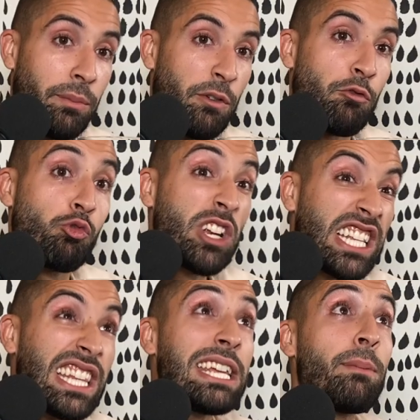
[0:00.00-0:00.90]

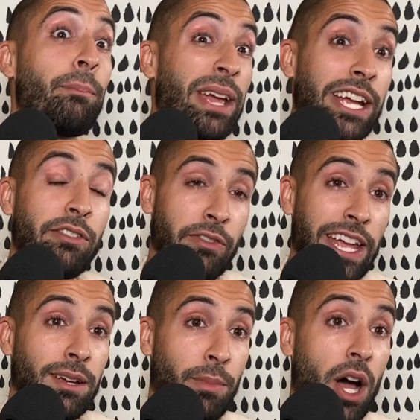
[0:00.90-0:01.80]
really big
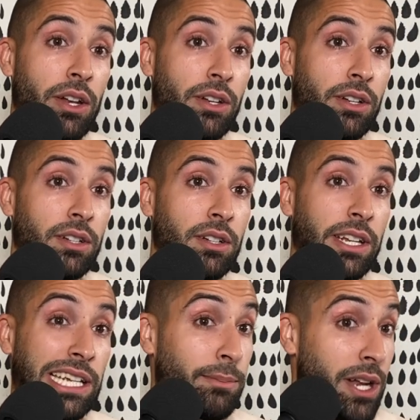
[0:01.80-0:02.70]
fake butt,
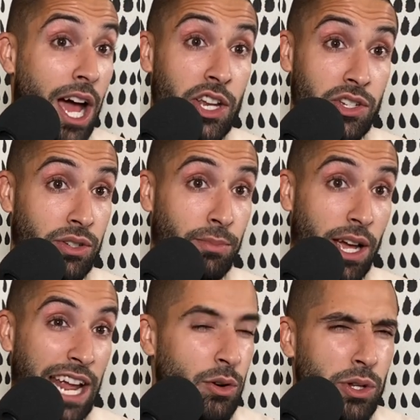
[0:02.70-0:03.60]
Nicki Minaj. But
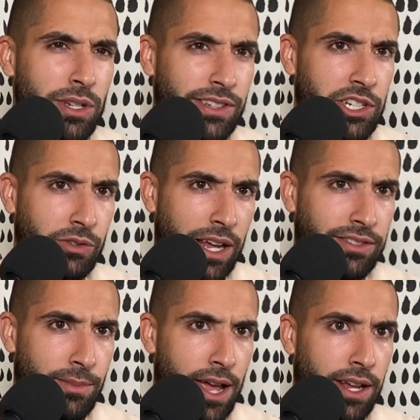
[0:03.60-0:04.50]
I know you. It's in your
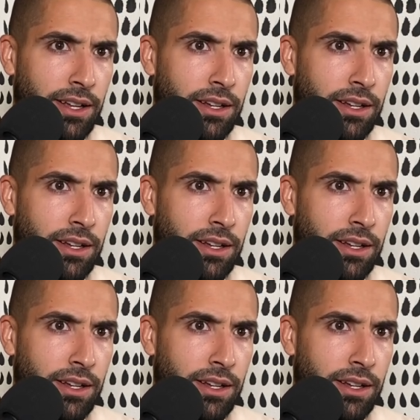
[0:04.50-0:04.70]
resume.